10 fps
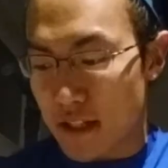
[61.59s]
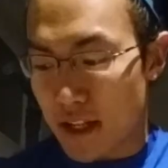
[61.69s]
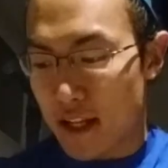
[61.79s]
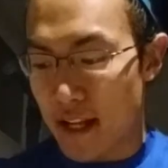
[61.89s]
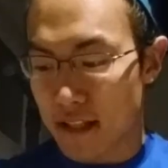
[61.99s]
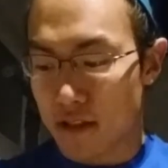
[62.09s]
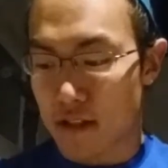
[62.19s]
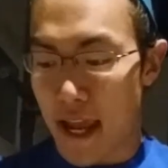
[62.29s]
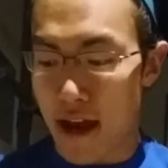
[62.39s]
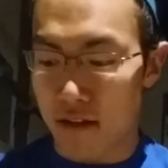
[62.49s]
and it connects
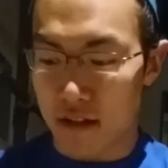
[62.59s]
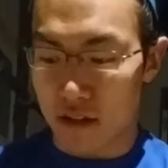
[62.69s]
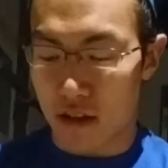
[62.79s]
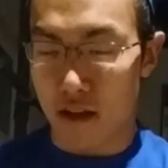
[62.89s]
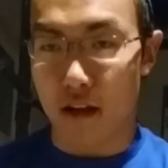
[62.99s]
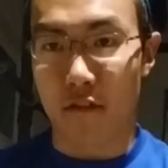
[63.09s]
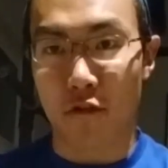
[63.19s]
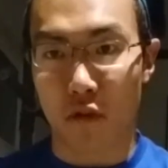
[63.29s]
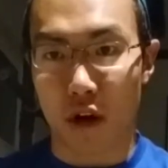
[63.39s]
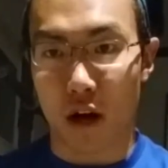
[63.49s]
down into the
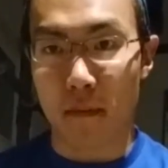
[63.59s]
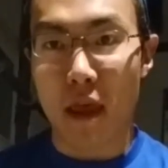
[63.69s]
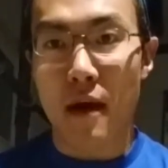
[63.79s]
forearm.